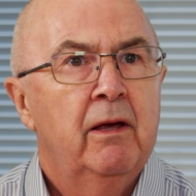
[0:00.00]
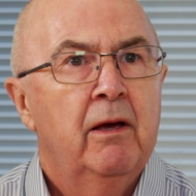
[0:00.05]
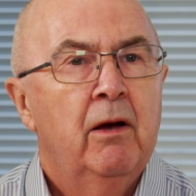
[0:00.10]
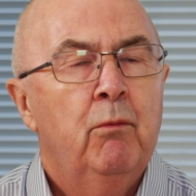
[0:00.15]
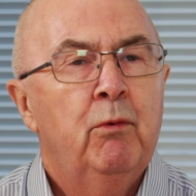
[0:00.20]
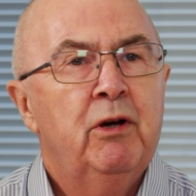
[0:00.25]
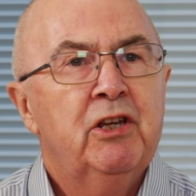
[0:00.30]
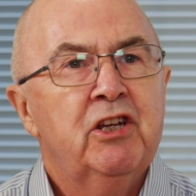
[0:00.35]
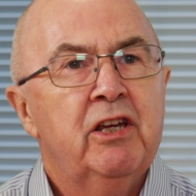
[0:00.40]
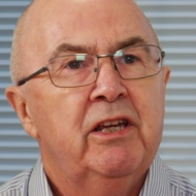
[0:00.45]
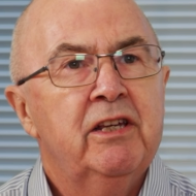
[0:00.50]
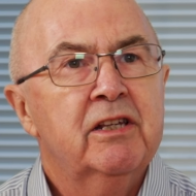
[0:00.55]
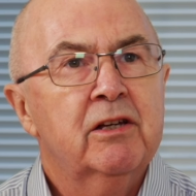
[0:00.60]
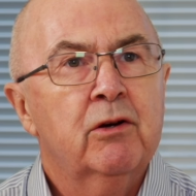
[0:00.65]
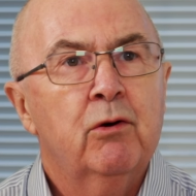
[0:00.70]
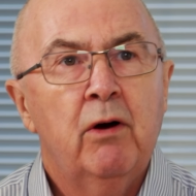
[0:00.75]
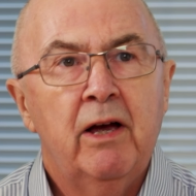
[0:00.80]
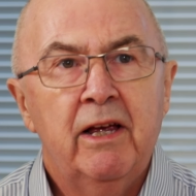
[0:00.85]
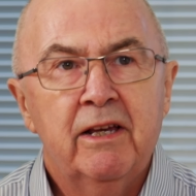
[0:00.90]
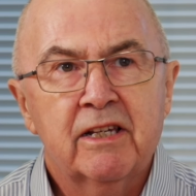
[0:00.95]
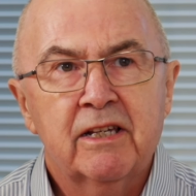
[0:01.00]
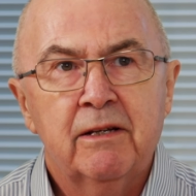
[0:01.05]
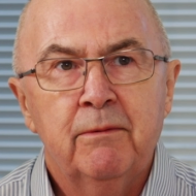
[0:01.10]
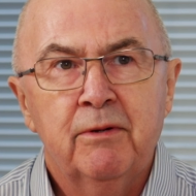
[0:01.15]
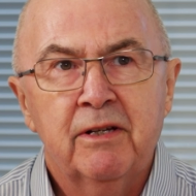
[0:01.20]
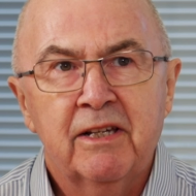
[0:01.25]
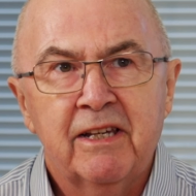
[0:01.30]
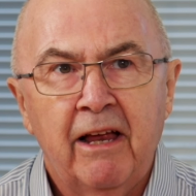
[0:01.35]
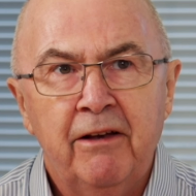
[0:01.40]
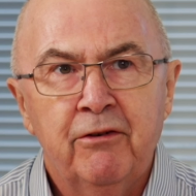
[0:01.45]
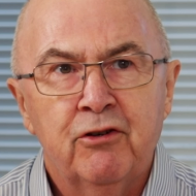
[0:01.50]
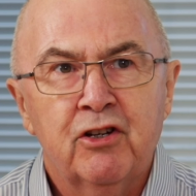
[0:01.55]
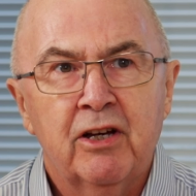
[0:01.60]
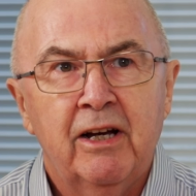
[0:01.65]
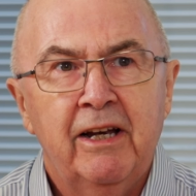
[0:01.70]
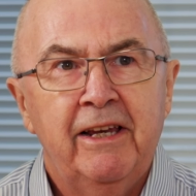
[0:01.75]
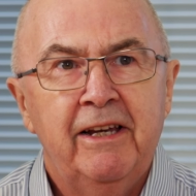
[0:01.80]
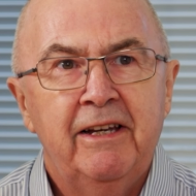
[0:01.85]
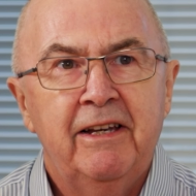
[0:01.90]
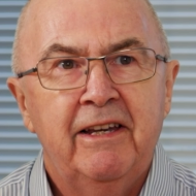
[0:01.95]
which is quite
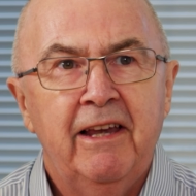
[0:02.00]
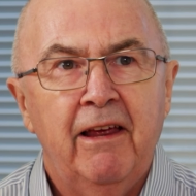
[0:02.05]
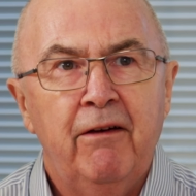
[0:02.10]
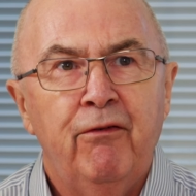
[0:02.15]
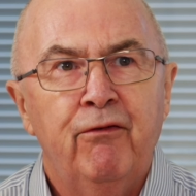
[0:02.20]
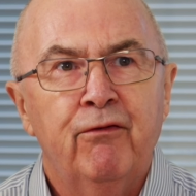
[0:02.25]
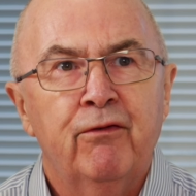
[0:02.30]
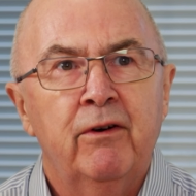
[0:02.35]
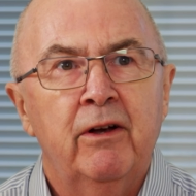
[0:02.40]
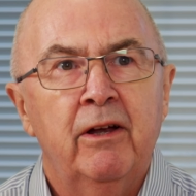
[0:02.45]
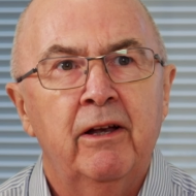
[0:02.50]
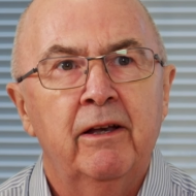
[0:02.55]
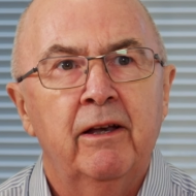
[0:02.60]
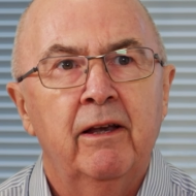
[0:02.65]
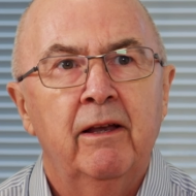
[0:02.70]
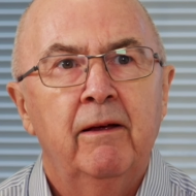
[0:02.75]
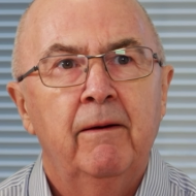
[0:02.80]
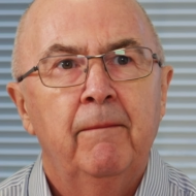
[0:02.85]
substantially different